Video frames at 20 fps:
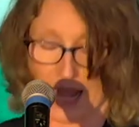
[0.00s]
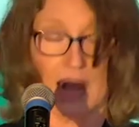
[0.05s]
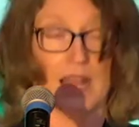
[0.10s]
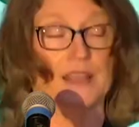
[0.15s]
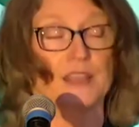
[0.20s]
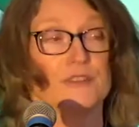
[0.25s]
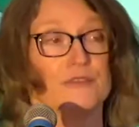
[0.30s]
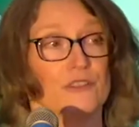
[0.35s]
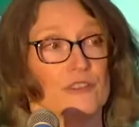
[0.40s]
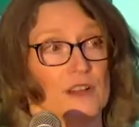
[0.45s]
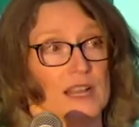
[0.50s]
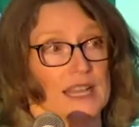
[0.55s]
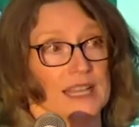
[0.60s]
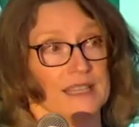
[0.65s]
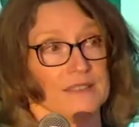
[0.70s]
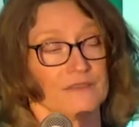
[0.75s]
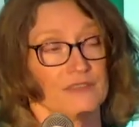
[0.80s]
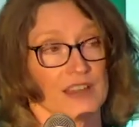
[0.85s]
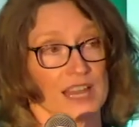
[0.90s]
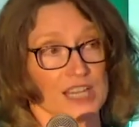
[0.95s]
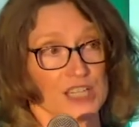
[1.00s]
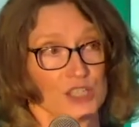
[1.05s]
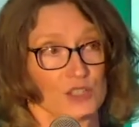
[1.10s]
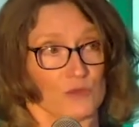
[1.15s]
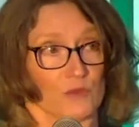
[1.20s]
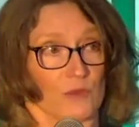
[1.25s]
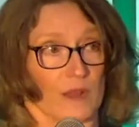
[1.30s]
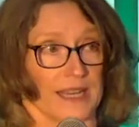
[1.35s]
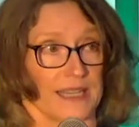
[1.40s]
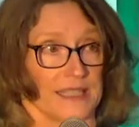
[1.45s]
The inflation
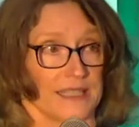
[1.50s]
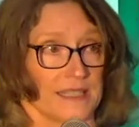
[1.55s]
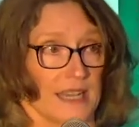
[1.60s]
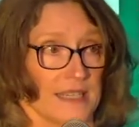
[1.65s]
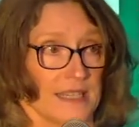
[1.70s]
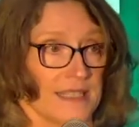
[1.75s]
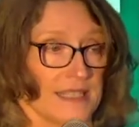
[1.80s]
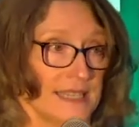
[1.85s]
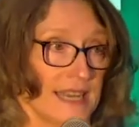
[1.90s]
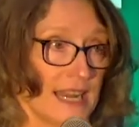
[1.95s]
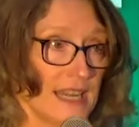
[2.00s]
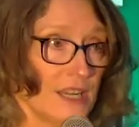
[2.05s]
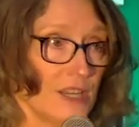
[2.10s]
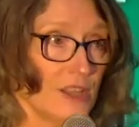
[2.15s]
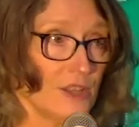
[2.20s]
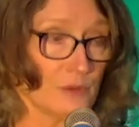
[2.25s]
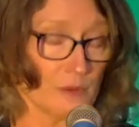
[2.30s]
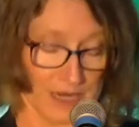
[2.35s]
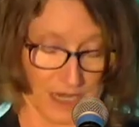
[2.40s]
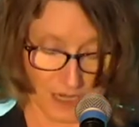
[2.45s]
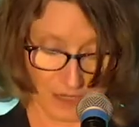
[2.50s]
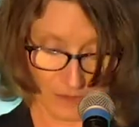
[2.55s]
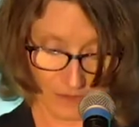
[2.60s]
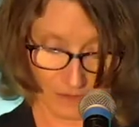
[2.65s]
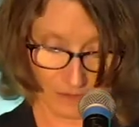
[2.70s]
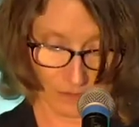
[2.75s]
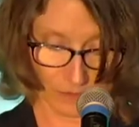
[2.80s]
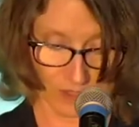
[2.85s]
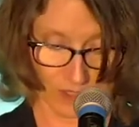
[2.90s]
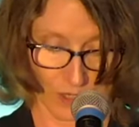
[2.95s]
rate in 1983
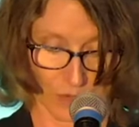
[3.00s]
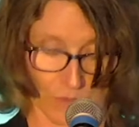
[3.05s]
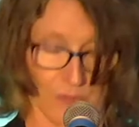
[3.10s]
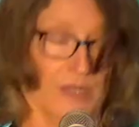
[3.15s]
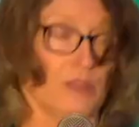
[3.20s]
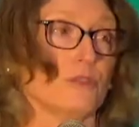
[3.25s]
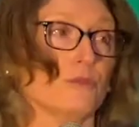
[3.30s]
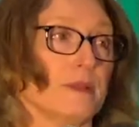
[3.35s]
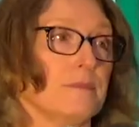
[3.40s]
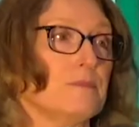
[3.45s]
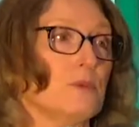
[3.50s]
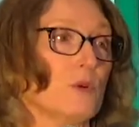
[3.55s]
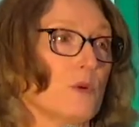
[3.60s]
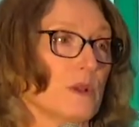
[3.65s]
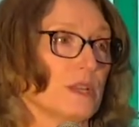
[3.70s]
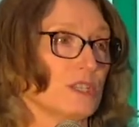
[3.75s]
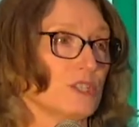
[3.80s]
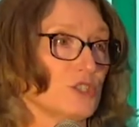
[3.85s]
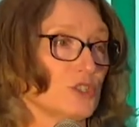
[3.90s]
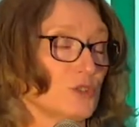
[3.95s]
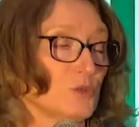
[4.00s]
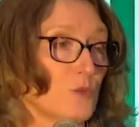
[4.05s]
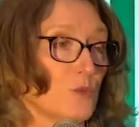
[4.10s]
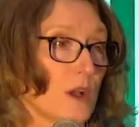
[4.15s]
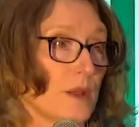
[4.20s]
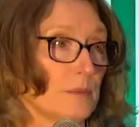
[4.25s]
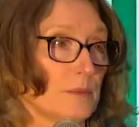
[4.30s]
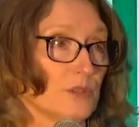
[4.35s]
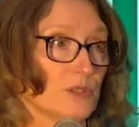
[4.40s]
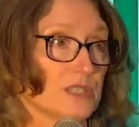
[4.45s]
was only
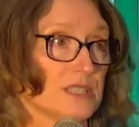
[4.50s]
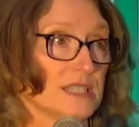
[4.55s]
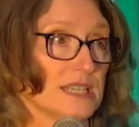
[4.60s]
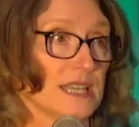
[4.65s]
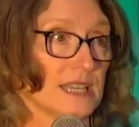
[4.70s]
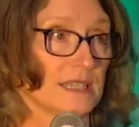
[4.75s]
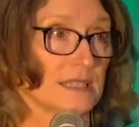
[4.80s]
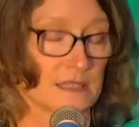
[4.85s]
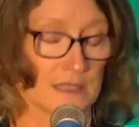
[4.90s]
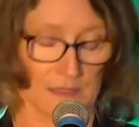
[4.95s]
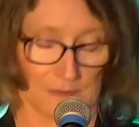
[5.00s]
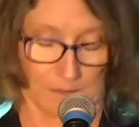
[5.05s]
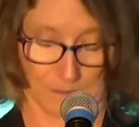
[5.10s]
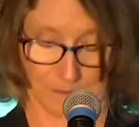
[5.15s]
3.21%.